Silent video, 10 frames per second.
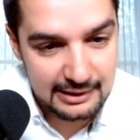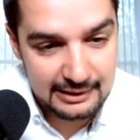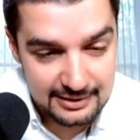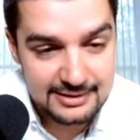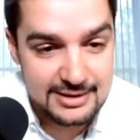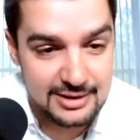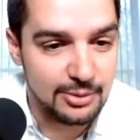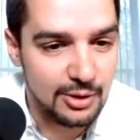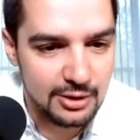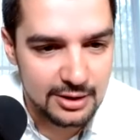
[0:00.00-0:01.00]
Like, this
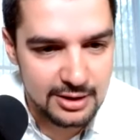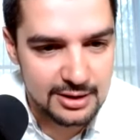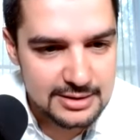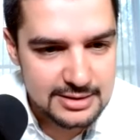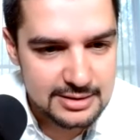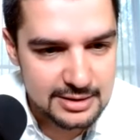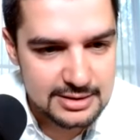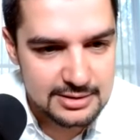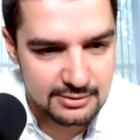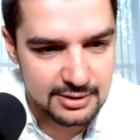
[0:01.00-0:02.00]
community
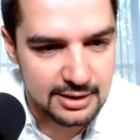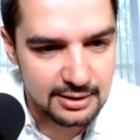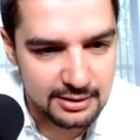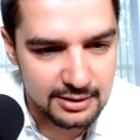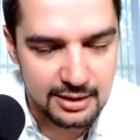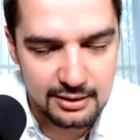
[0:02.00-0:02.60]
is real,